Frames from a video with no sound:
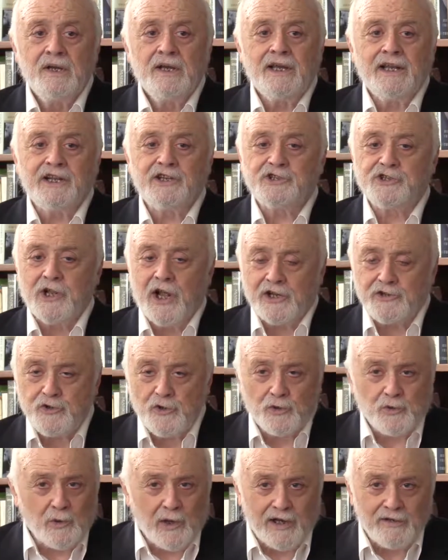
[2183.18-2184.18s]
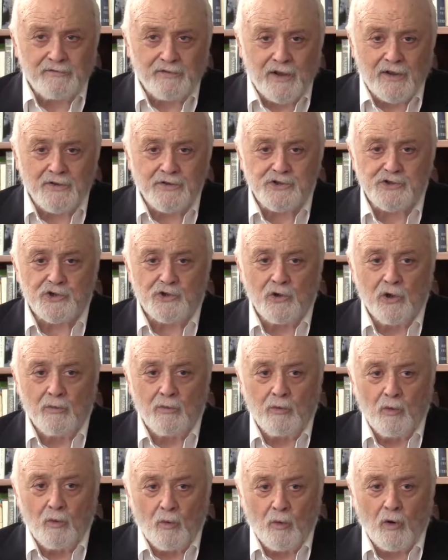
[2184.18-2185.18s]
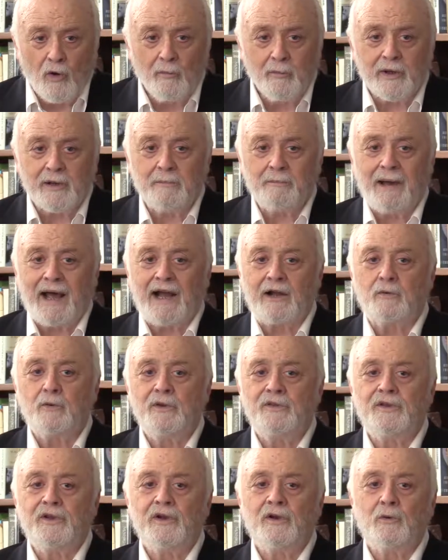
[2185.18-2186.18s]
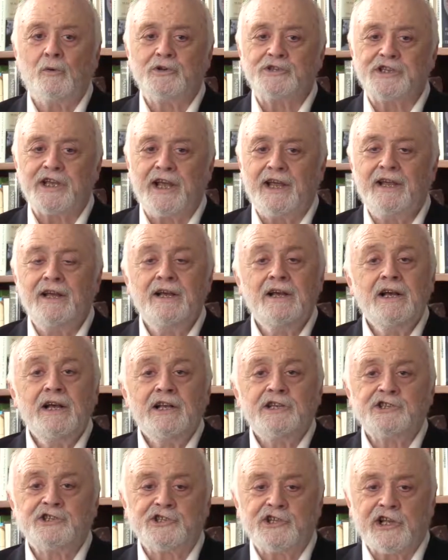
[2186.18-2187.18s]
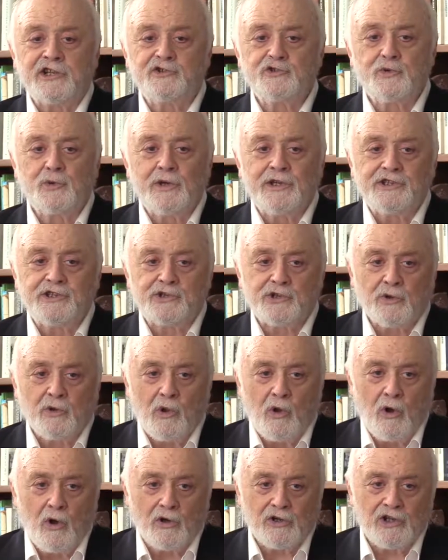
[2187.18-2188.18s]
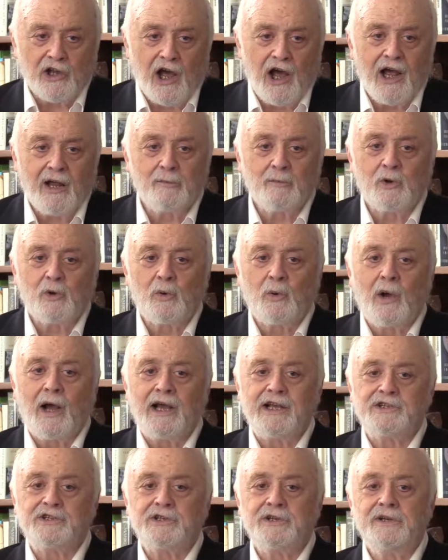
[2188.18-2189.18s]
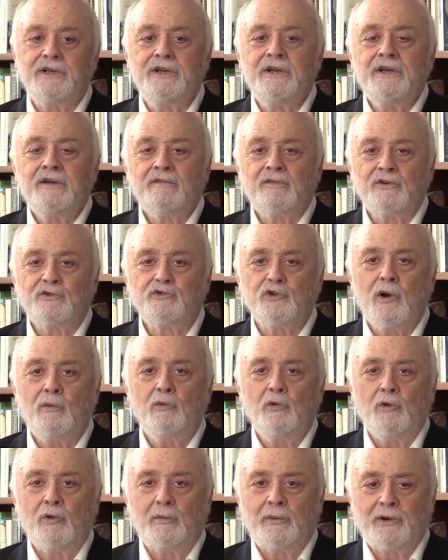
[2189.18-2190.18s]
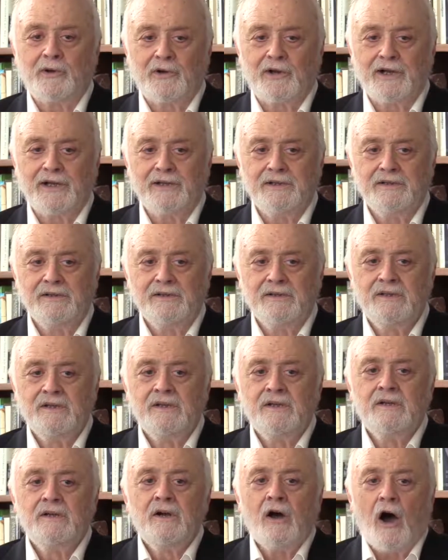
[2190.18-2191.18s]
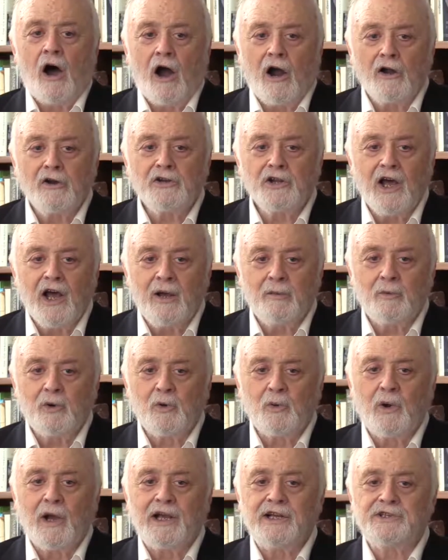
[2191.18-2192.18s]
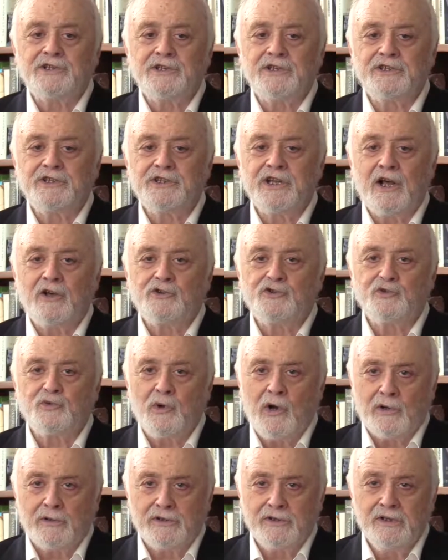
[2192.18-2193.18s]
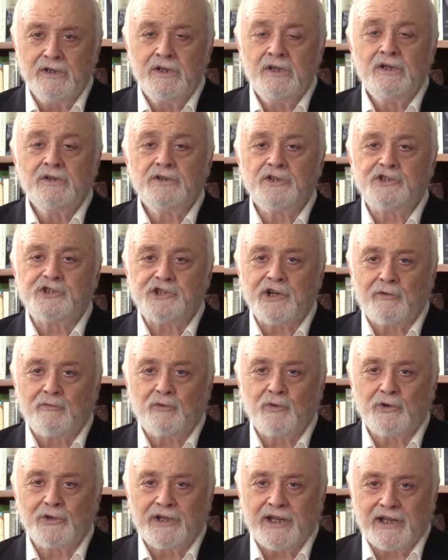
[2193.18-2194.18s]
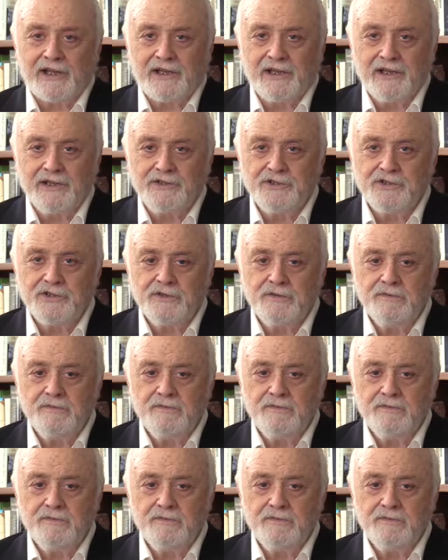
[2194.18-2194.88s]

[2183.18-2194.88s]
It is not your grandfather's global warming back when there was a centuries-long time horizon for trouble appearing. Our time horizon is now shrunk to several decades.